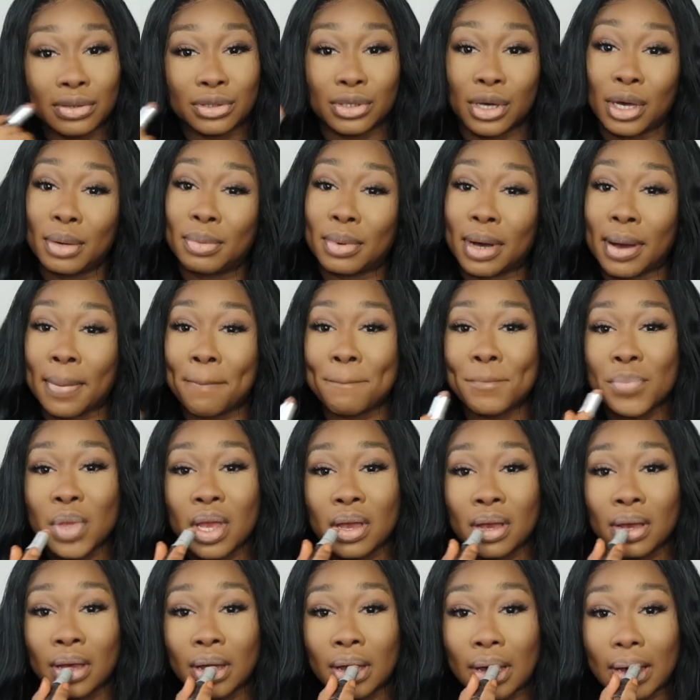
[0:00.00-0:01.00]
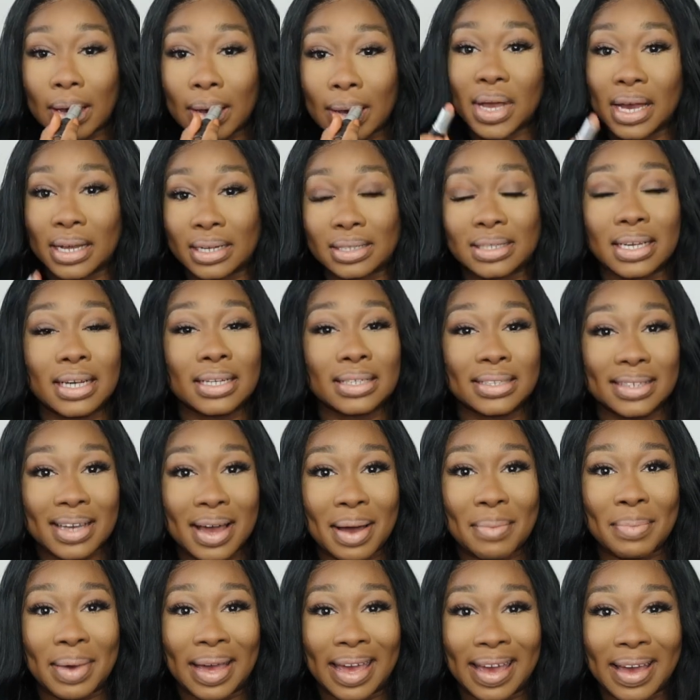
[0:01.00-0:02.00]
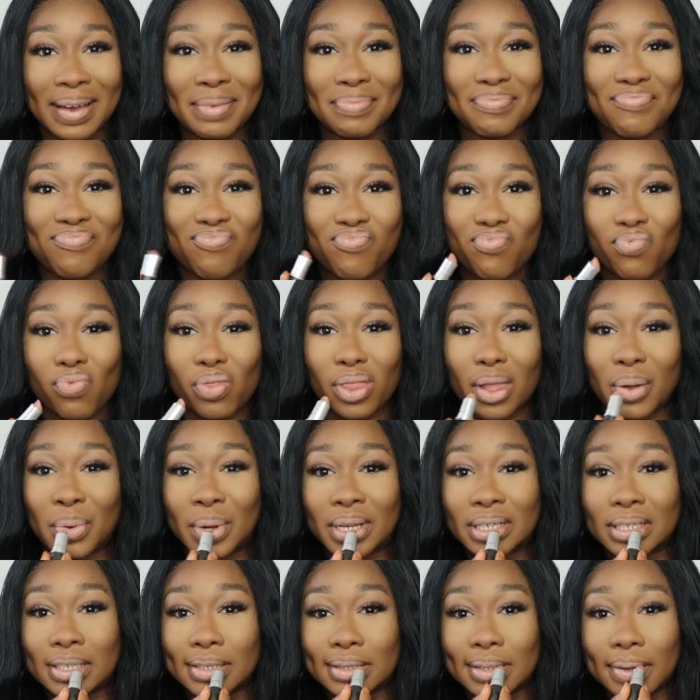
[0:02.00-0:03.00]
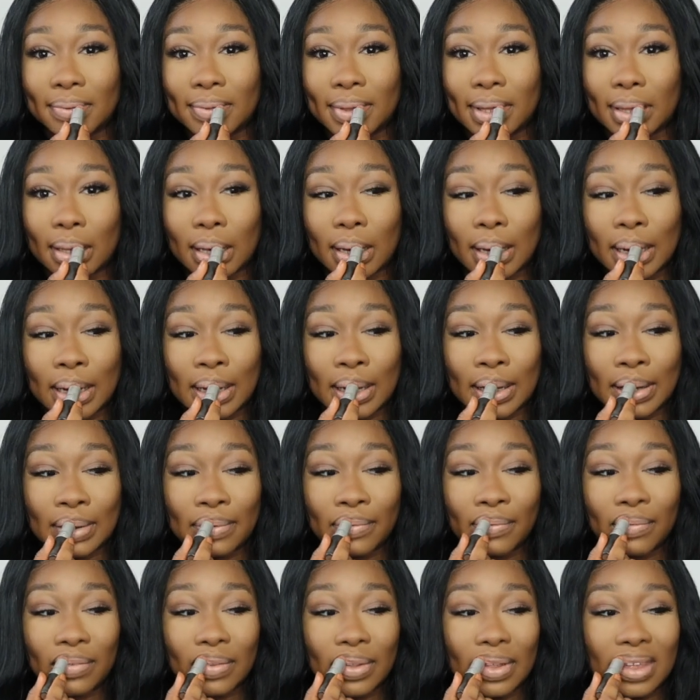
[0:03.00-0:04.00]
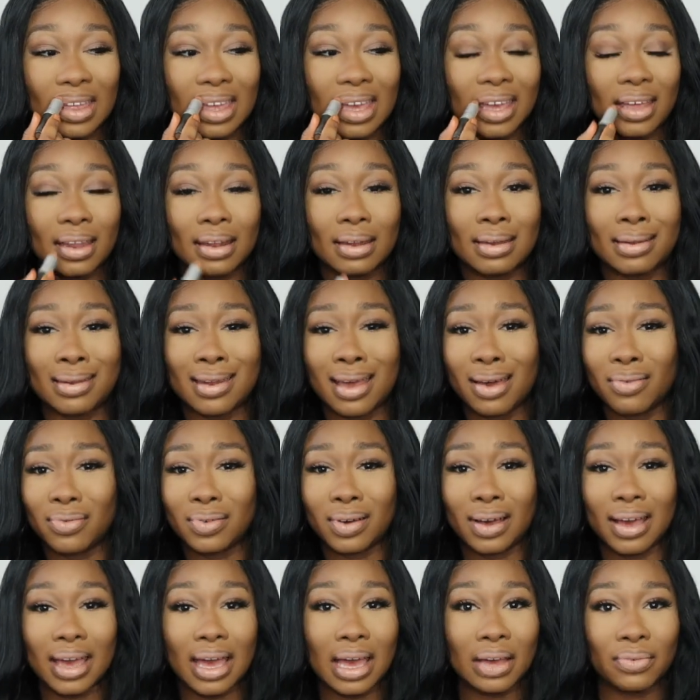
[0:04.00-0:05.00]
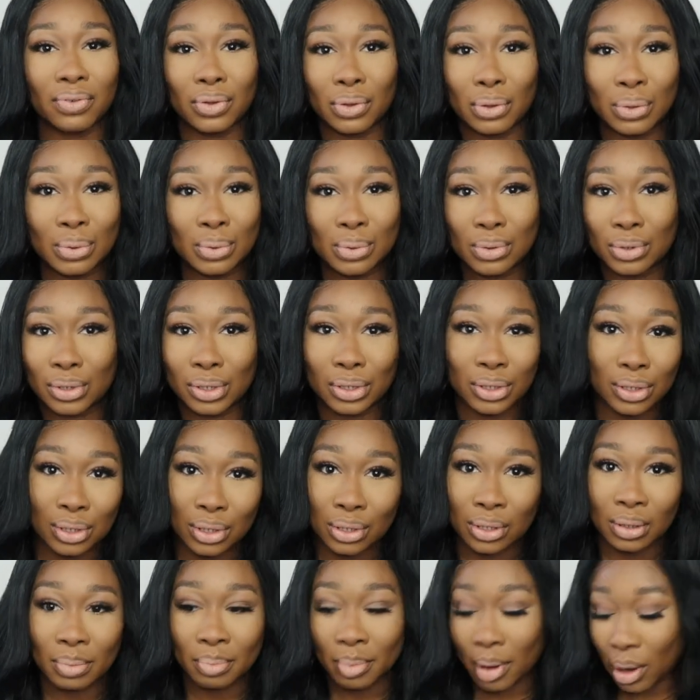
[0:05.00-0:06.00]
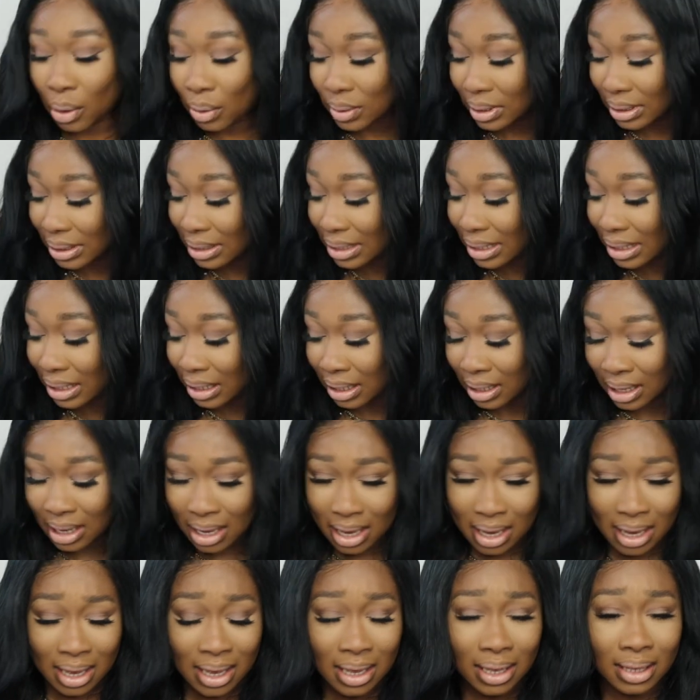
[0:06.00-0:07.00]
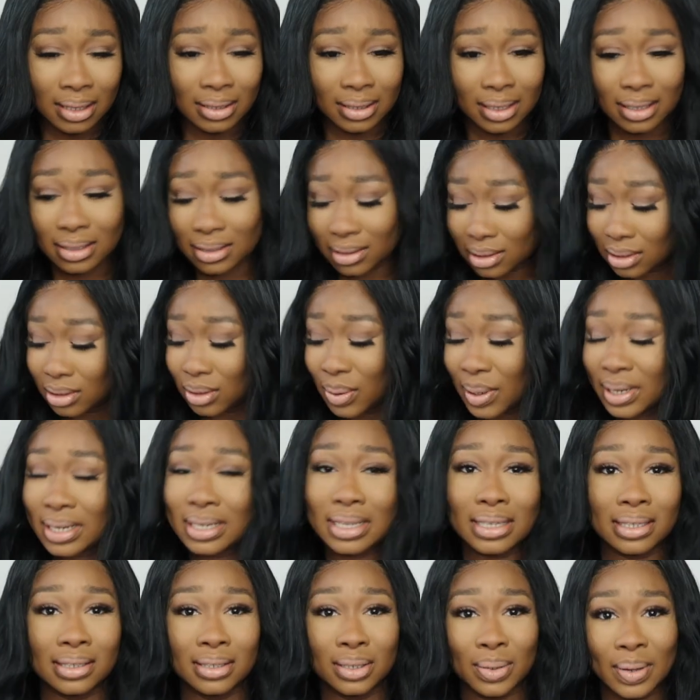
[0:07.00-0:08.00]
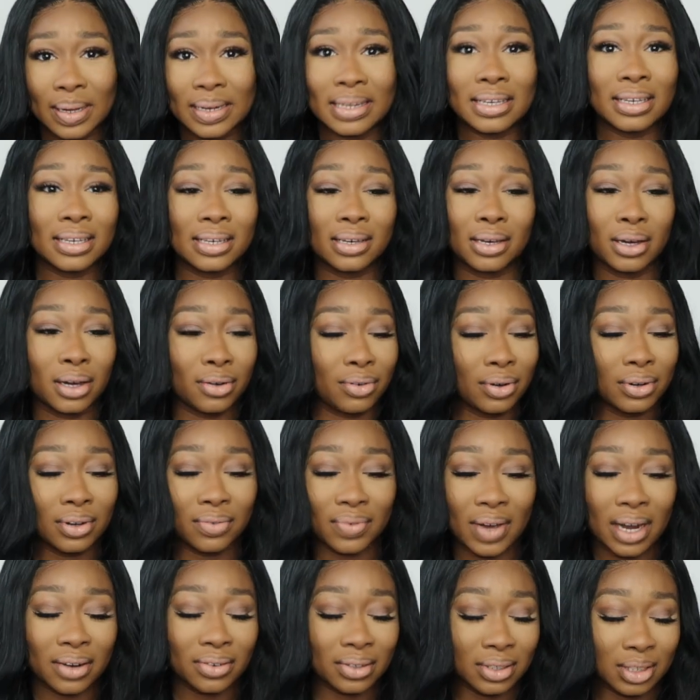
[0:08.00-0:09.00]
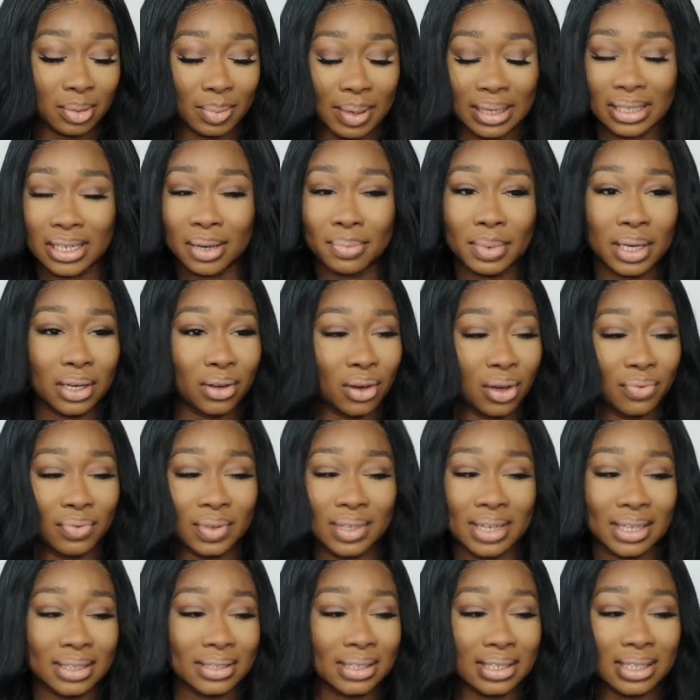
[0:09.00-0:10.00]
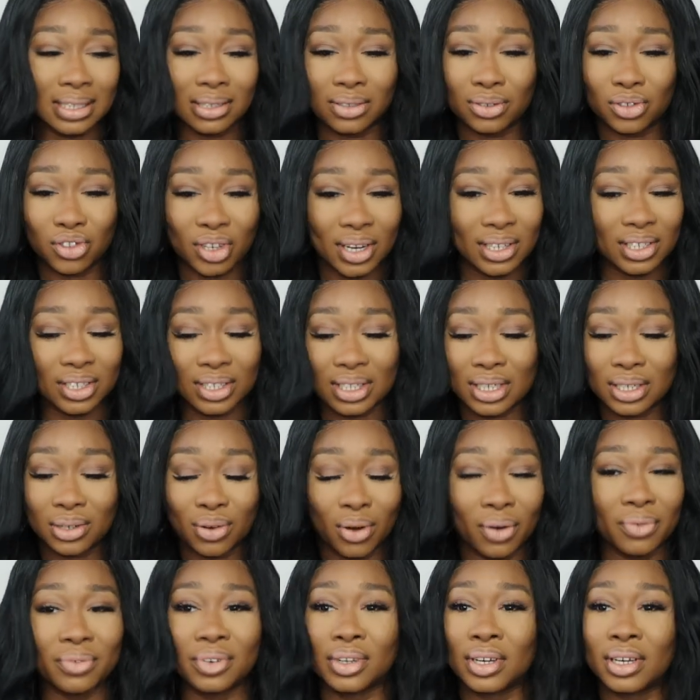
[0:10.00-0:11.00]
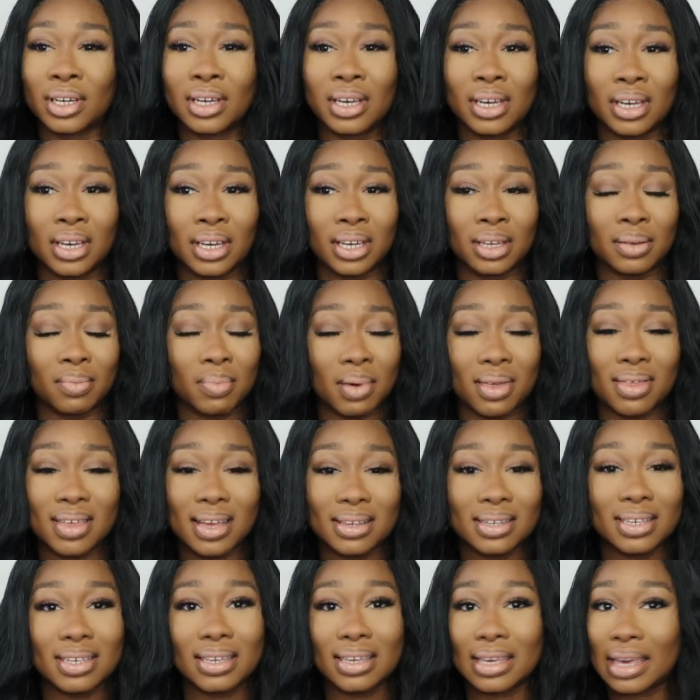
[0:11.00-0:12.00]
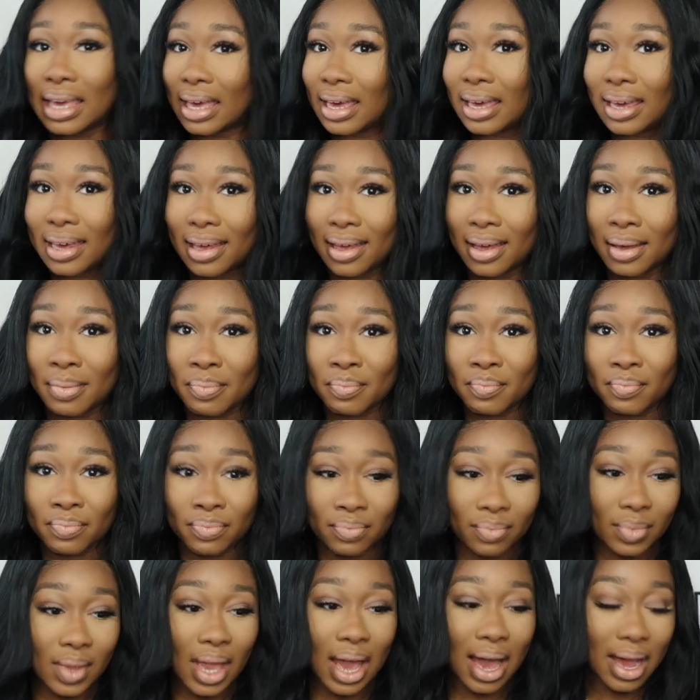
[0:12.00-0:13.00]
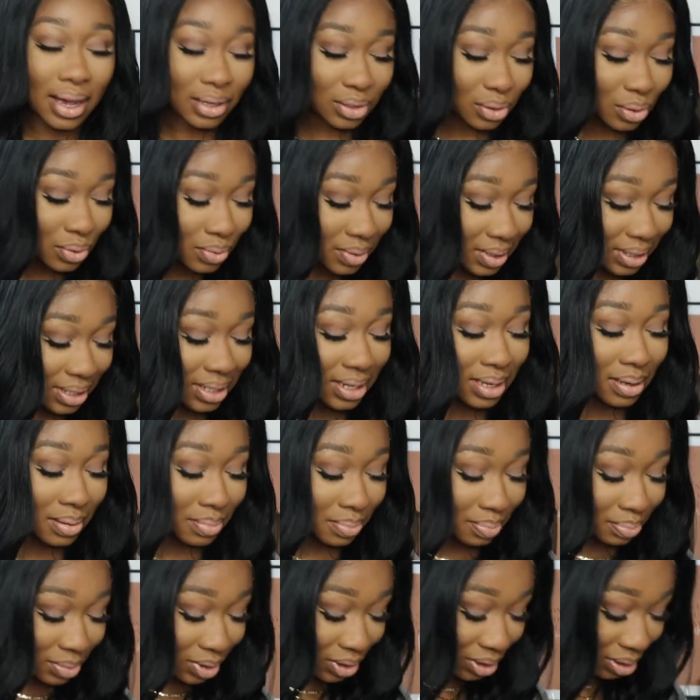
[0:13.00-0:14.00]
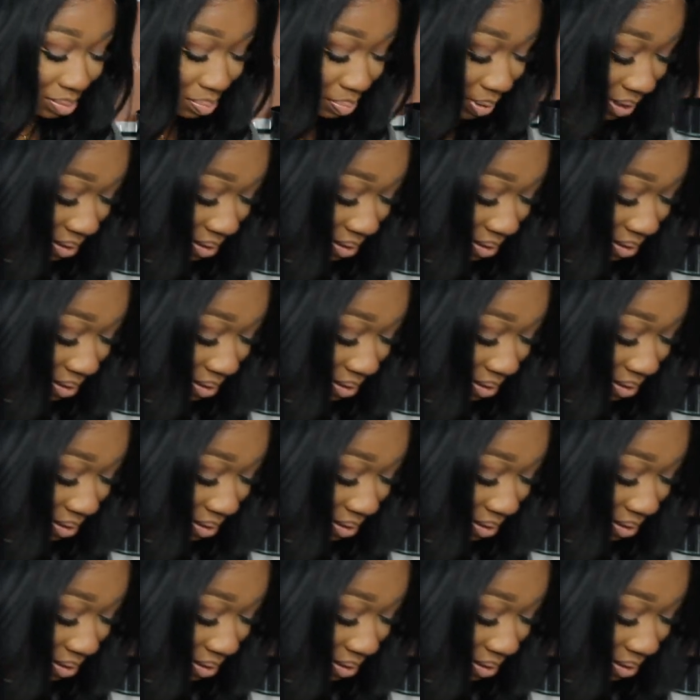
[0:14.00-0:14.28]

October. I decided to cut my hair, which is something that I have never ever thought to do. But honestly, this 2020 coronavirus pandemic, COVID-19 tragedy of a pathetic year has honestly just